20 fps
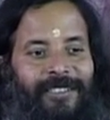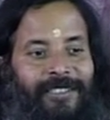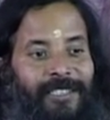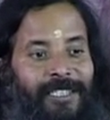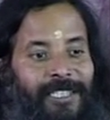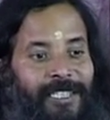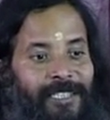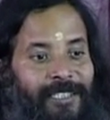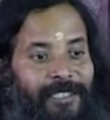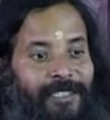
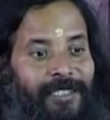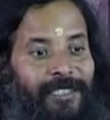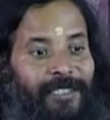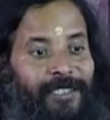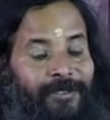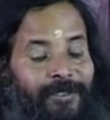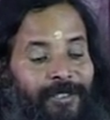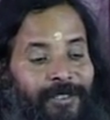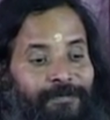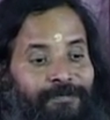near
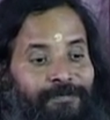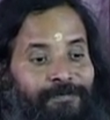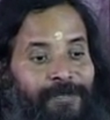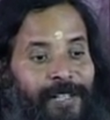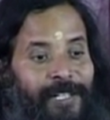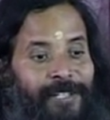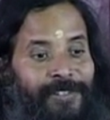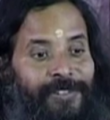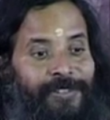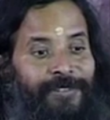your
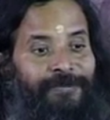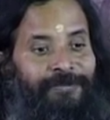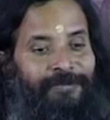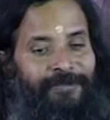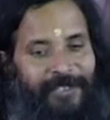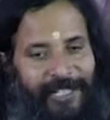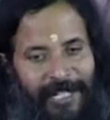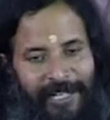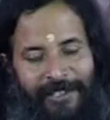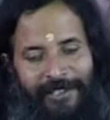best
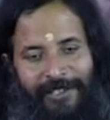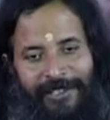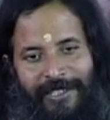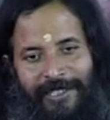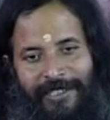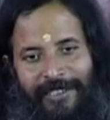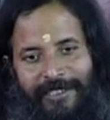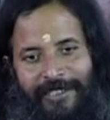friend.